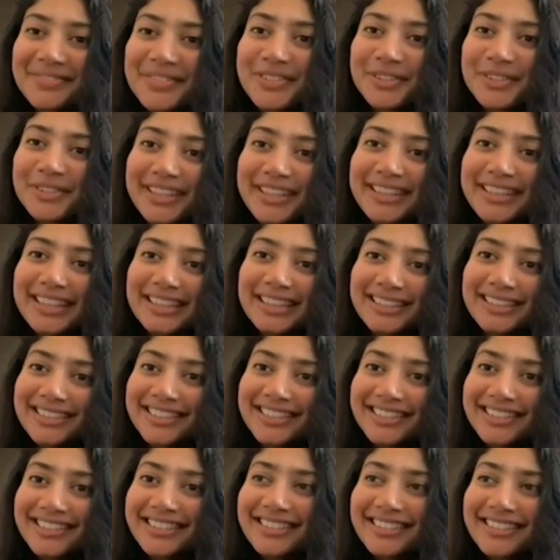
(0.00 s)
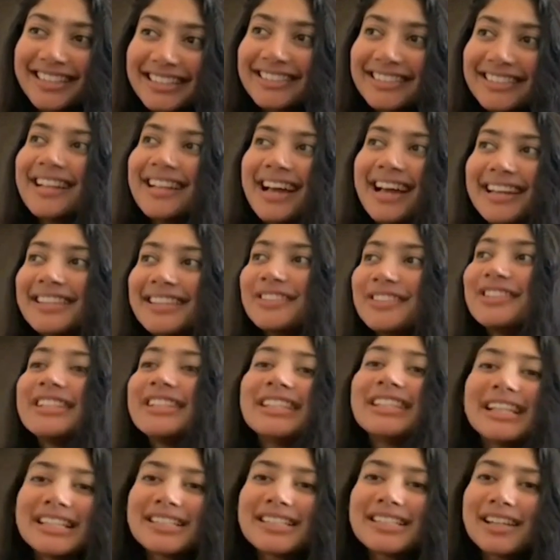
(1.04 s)
so I think I
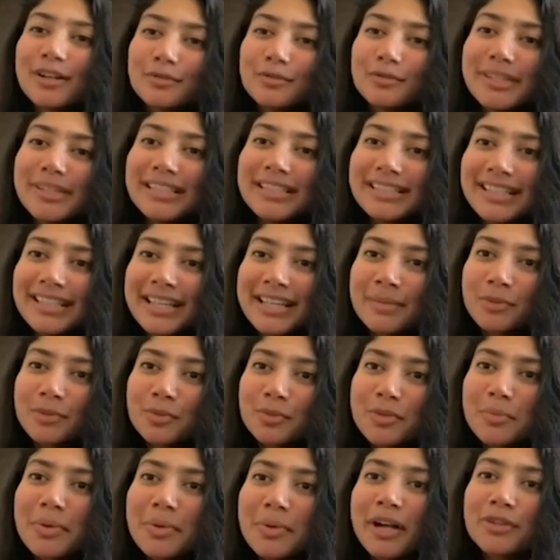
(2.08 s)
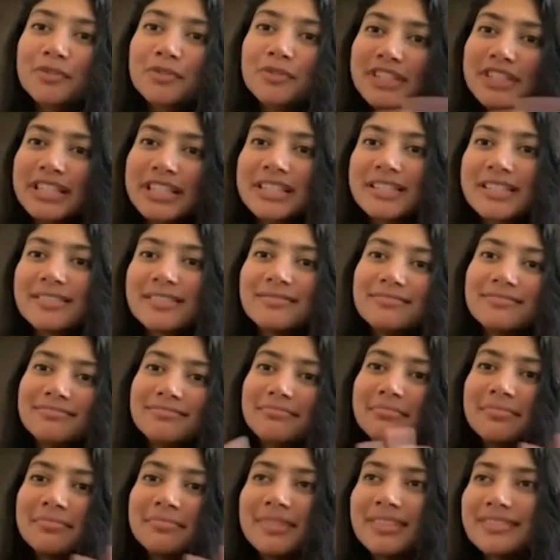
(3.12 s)
realized how blessed I am to be part of this
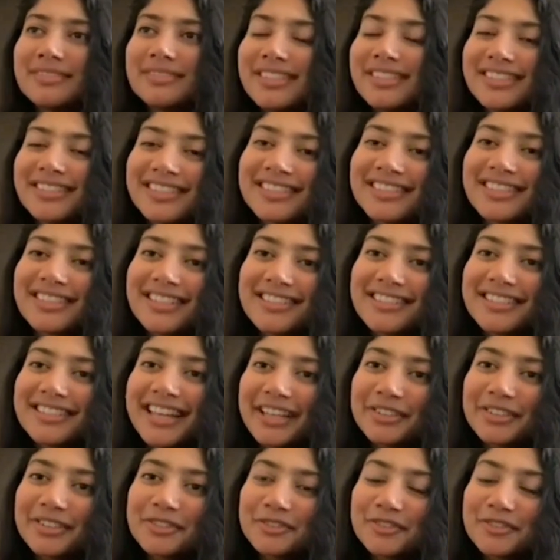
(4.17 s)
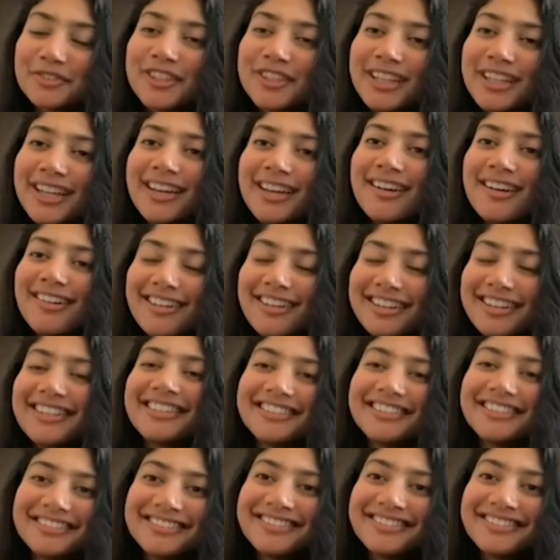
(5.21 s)
side of art.